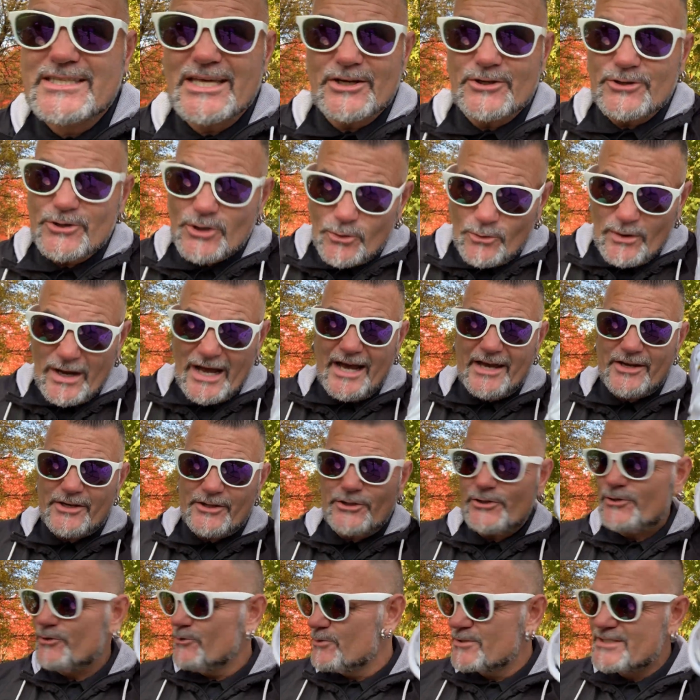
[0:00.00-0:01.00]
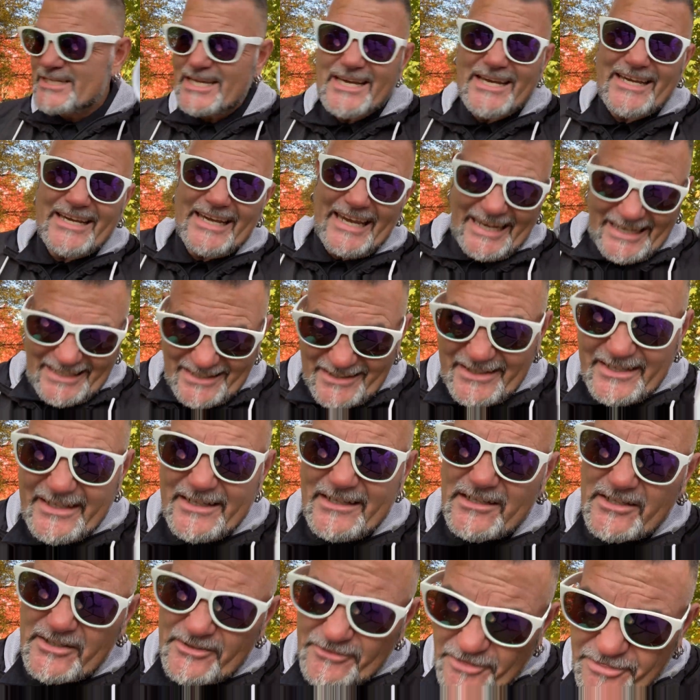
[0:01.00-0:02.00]
that know how to use a
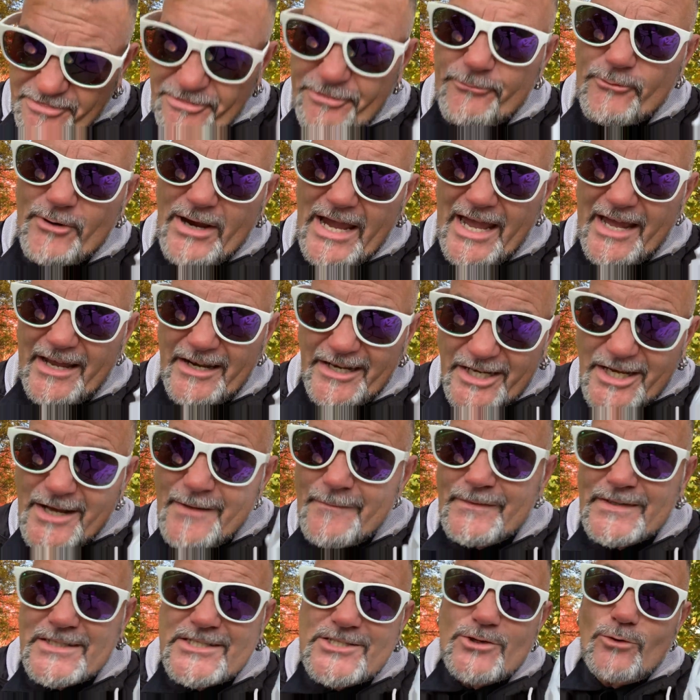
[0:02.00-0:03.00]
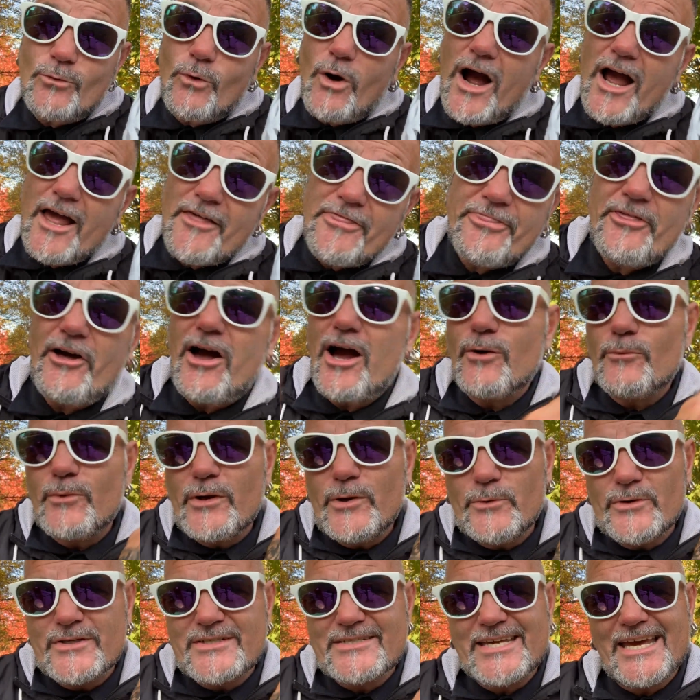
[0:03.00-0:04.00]
needle and thread, so I thought we
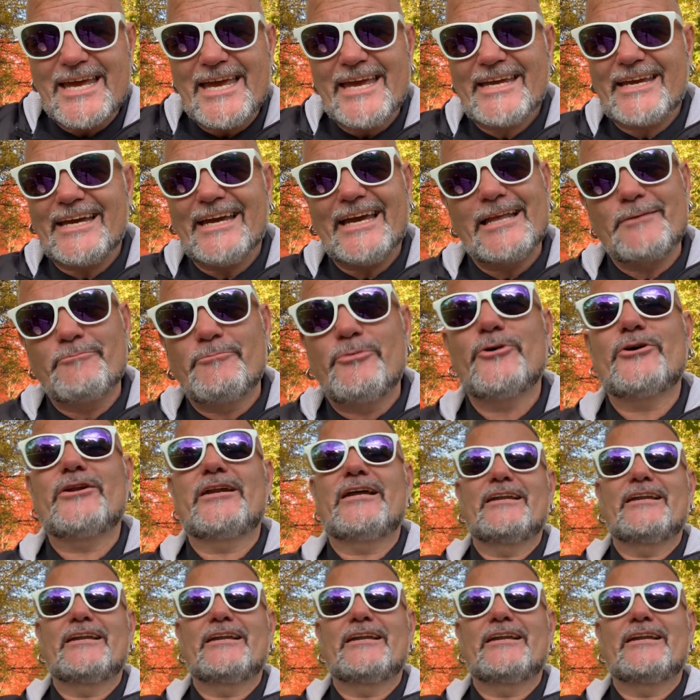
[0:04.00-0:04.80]
would take and put